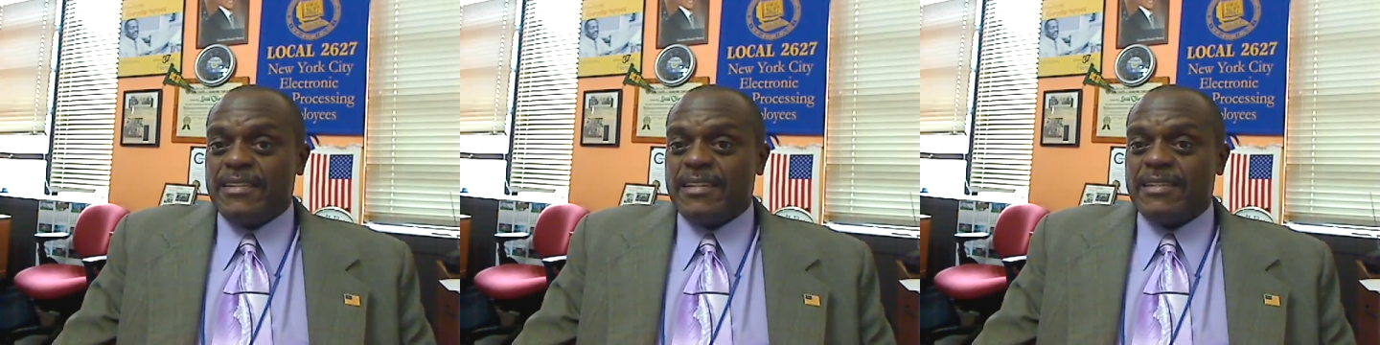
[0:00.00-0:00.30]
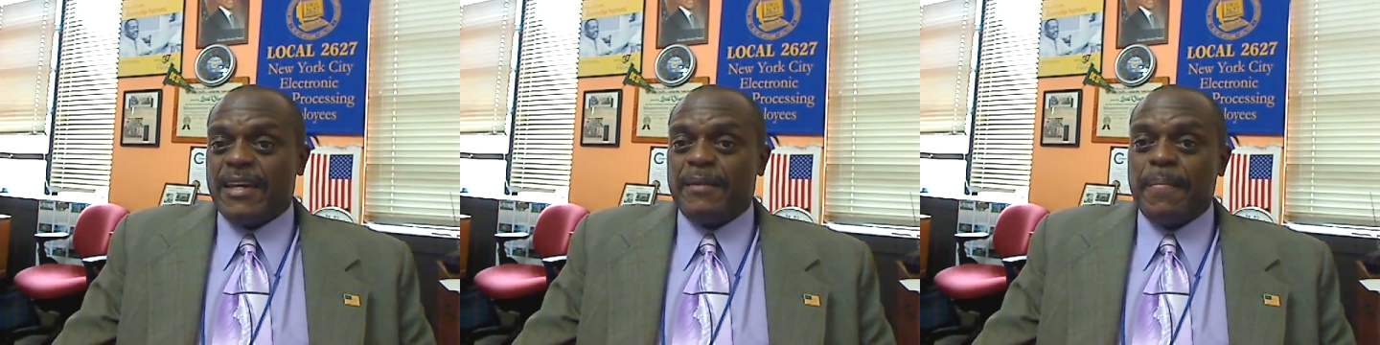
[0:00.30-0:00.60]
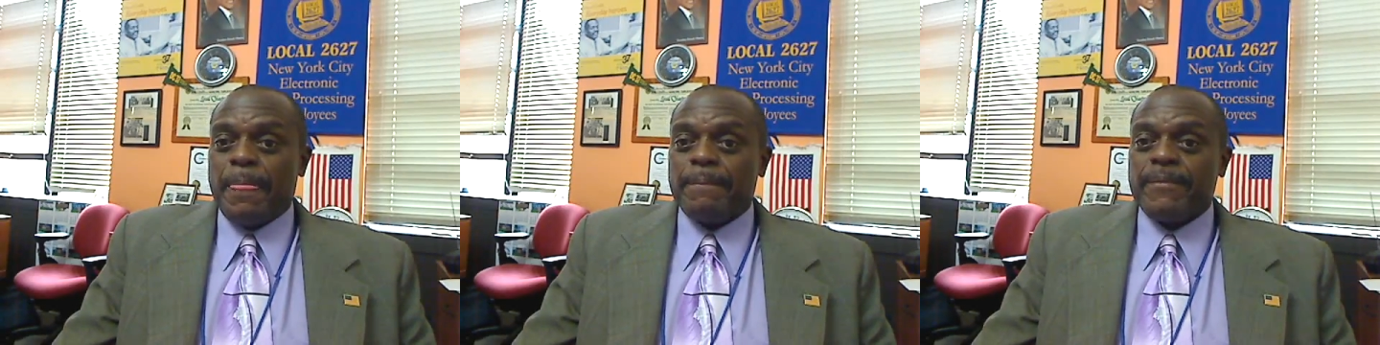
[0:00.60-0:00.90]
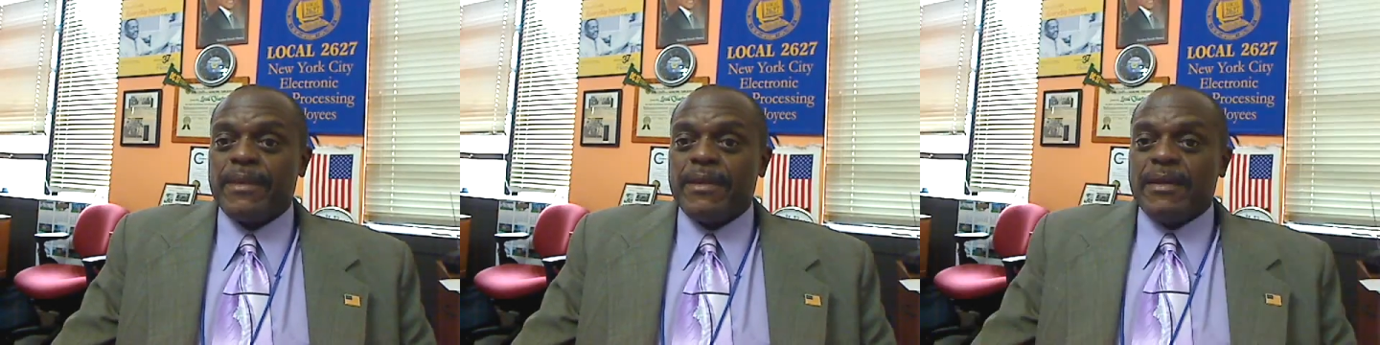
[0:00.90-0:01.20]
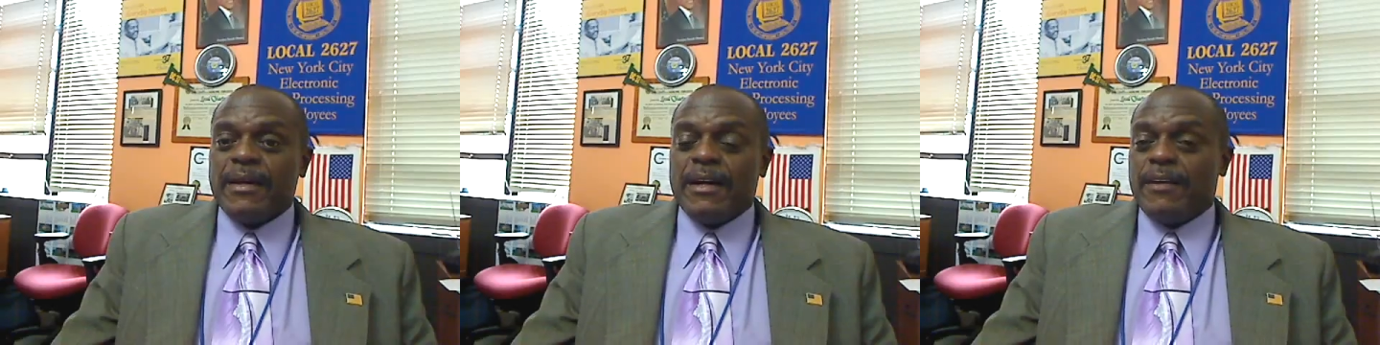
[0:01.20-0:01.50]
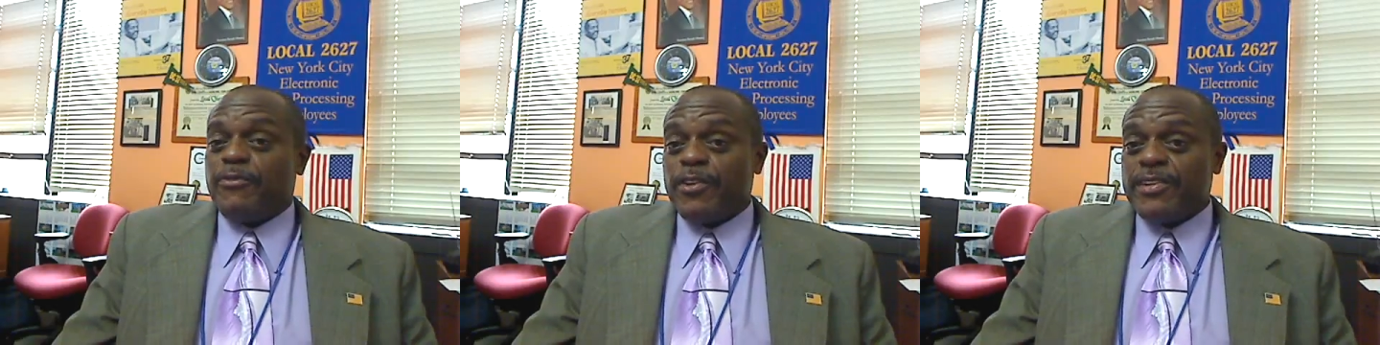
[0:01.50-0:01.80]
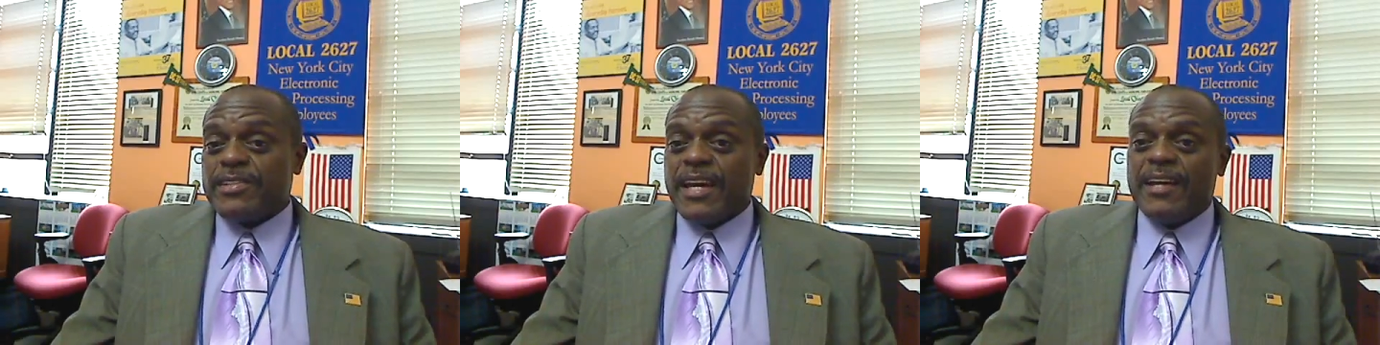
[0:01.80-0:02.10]
exam for
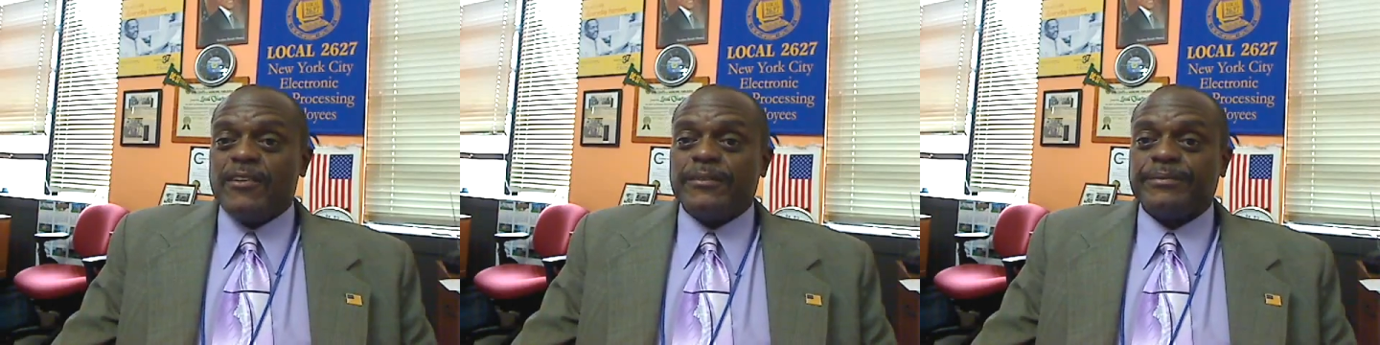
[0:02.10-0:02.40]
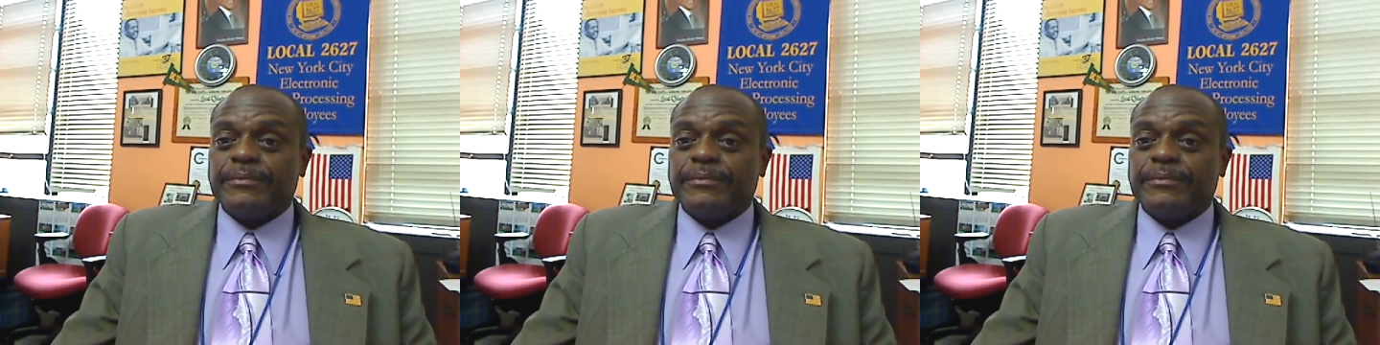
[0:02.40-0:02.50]
this title.